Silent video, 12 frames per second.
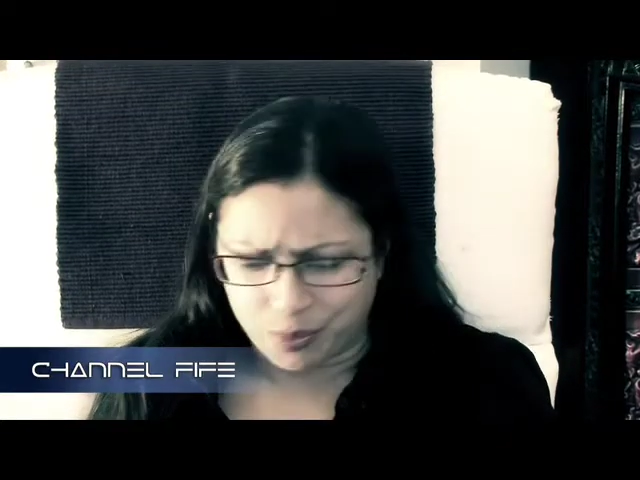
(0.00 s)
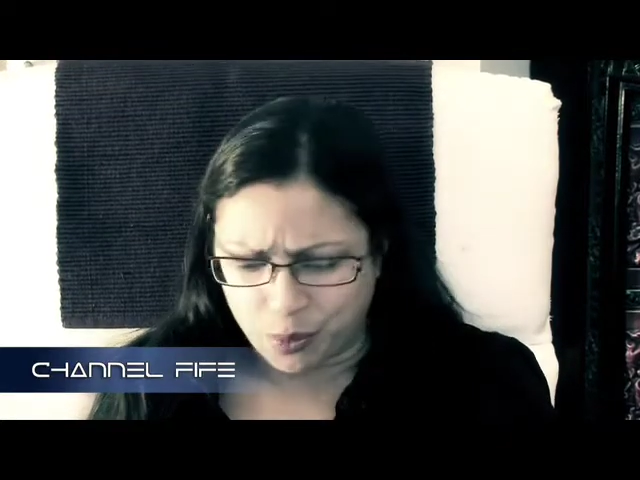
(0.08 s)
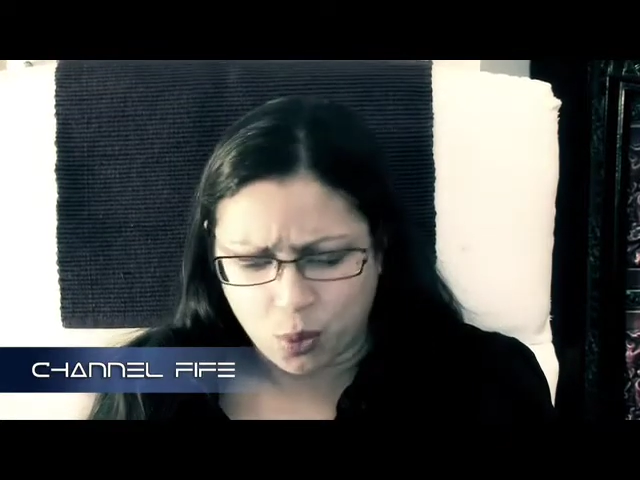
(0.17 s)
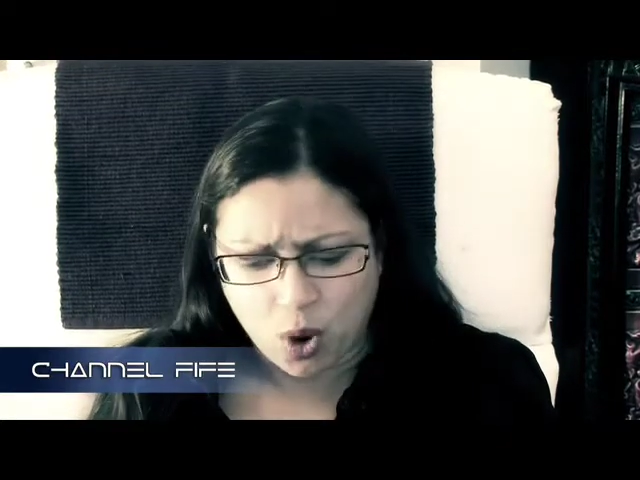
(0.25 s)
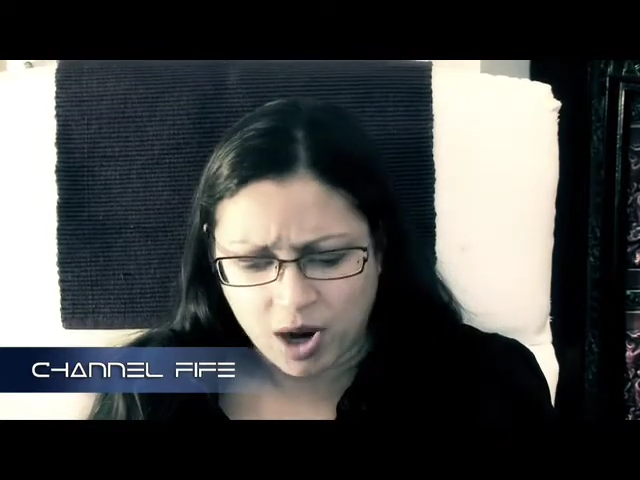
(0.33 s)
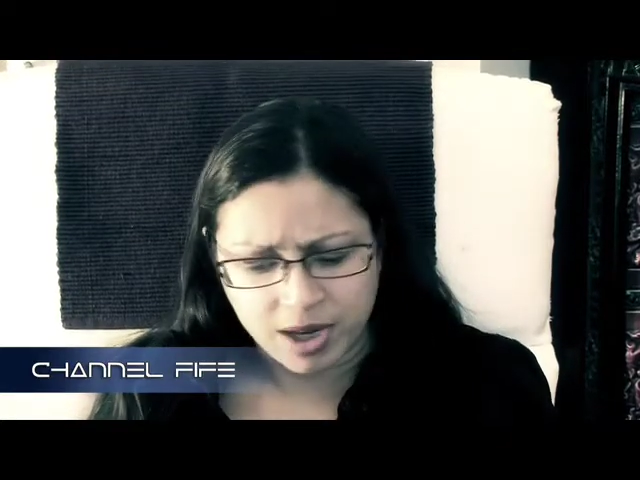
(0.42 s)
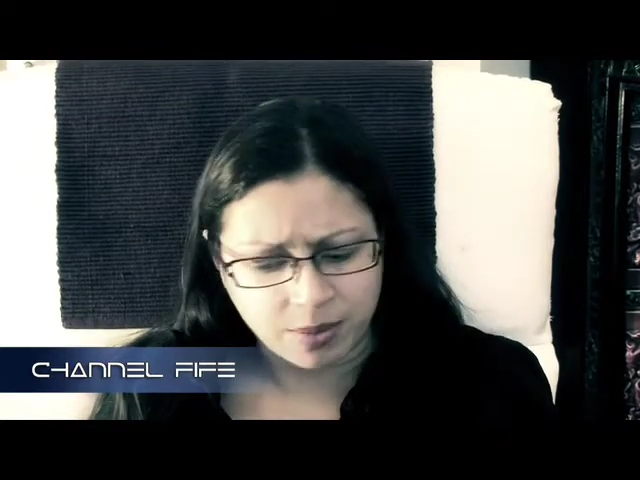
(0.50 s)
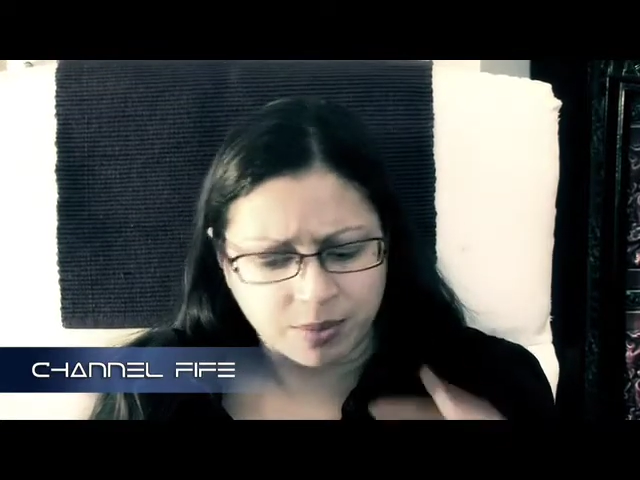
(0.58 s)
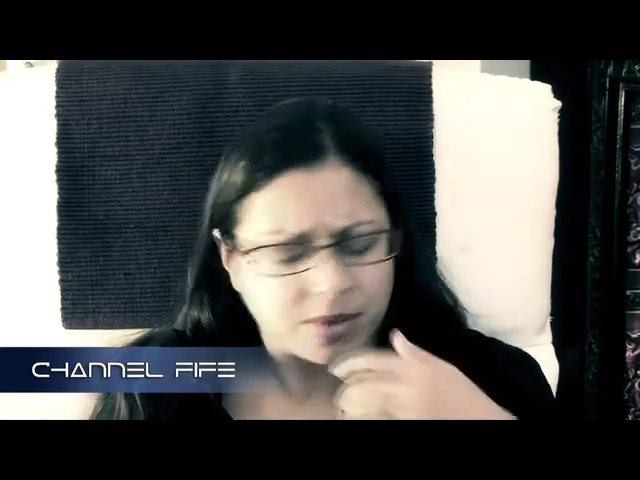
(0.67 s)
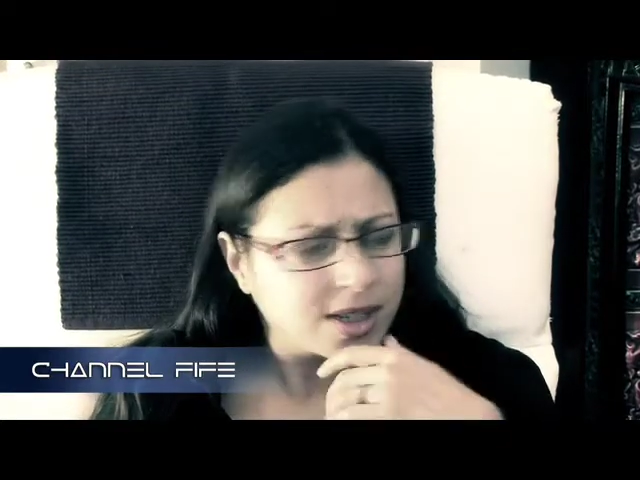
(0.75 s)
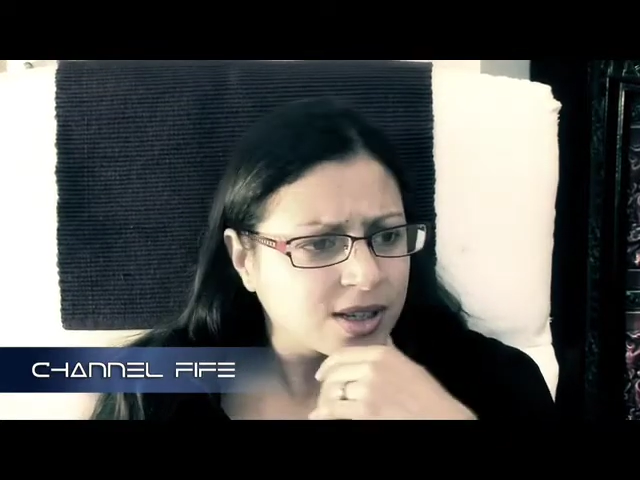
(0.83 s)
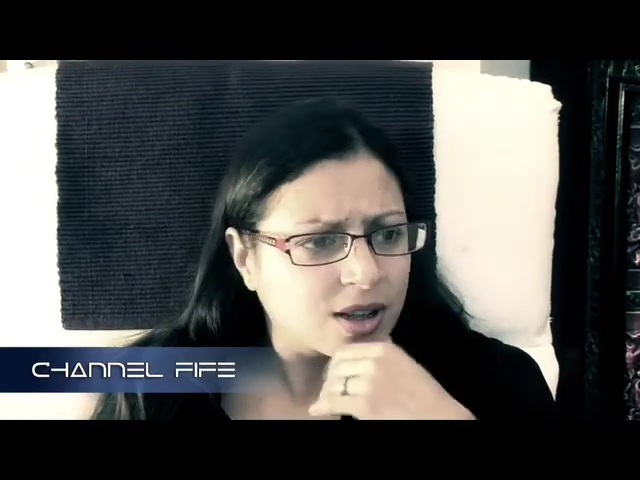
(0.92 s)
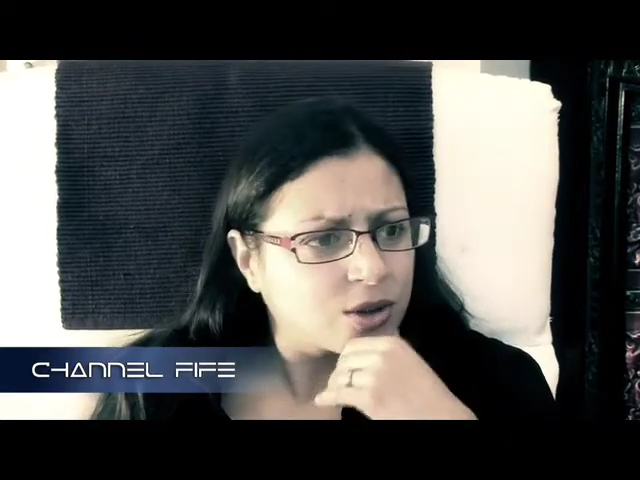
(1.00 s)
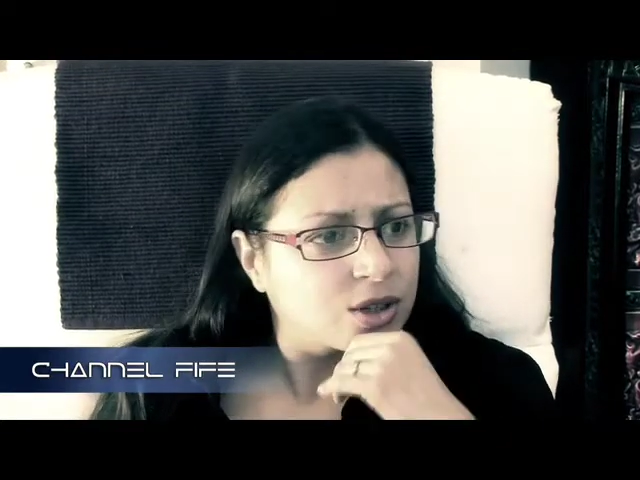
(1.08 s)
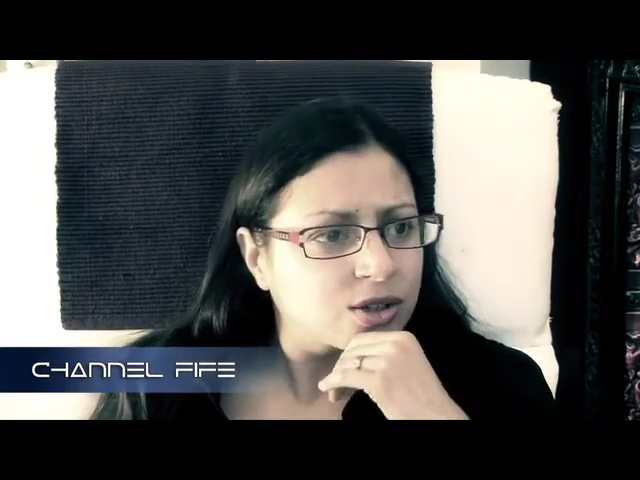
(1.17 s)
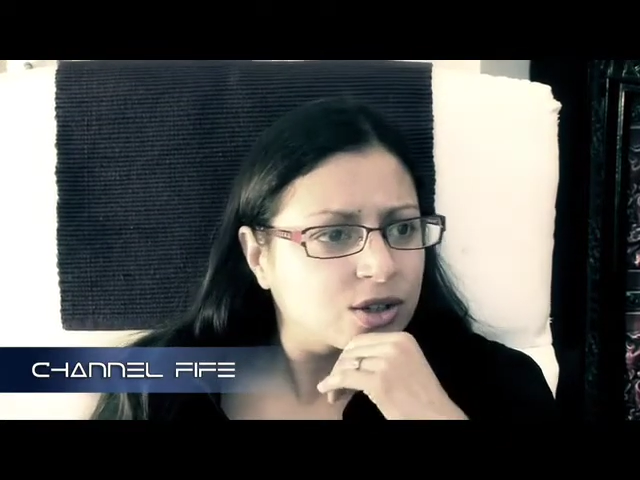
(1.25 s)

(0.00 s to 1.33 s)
why is it only